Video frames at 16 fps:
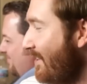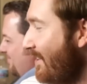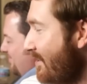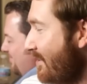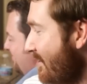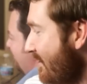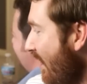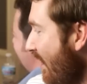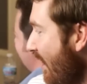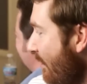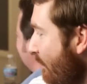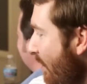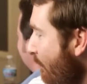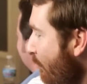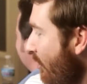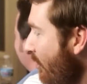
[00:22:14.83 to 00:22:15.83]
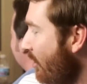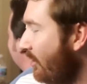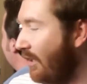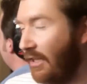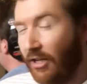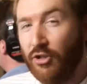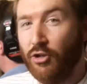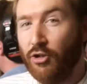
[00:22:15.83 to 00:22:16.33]
It doesn't slide. But I put it on
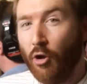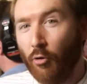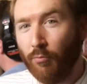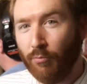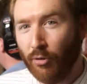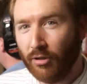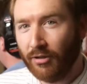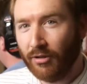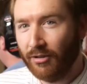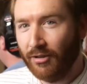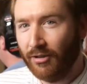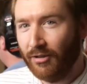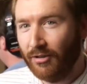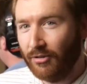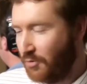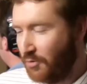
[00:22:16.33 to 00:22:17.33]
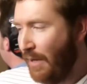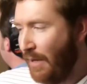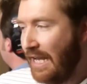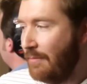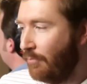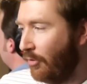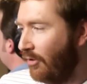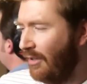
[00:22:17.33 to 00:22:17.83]
like a notebook, just
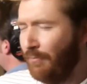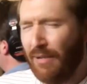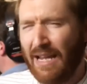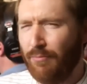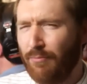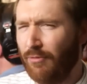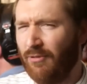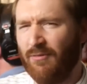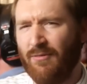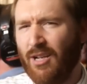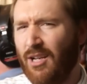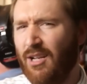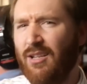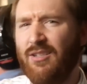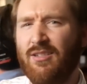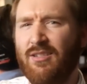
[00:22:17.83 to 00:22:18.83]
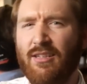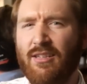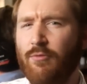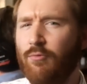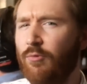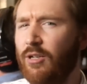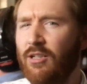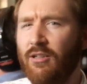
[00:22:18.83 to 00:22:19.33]
paper, and paper
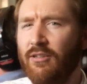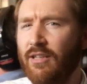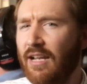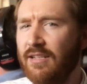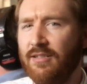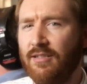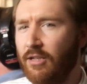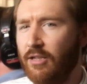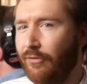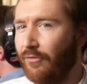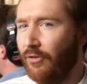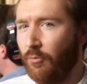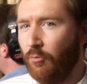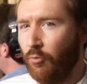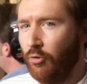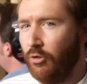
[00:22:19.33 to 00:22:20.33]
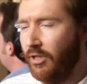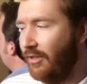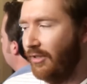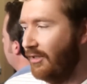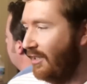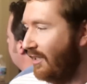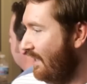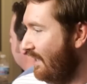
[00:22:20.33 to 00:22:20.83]
slid real nicely over the wood.
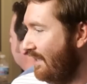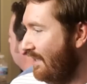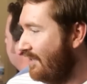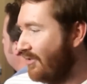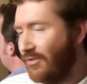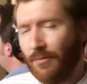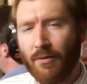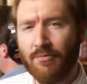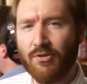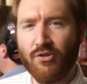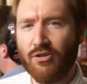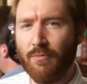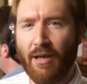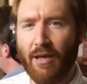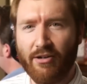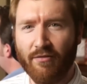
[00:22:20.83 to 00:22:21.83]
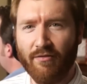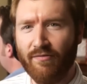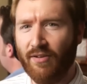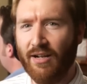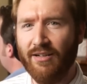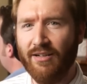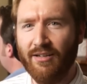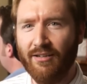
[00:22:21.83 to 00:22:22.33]
So sometimes it's just a matter of
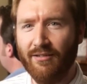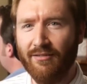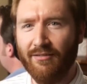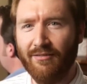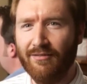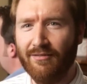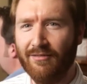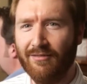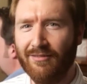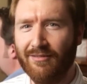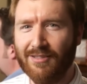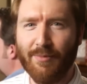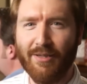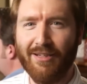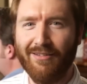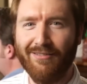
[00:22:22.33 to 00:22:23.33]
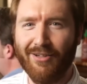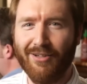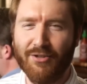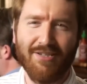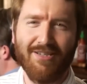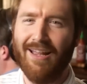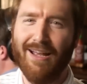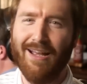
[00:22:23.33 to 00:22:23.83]
finding something that'll
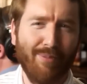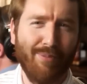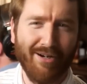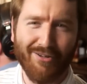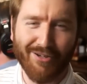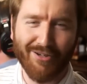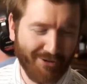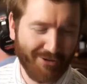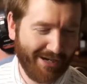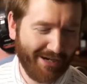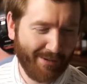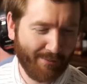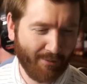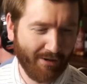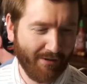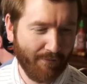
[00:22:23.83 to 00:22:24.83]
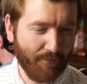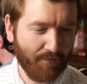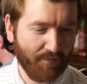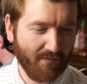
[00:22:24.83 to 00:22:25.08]
slide better than your camera.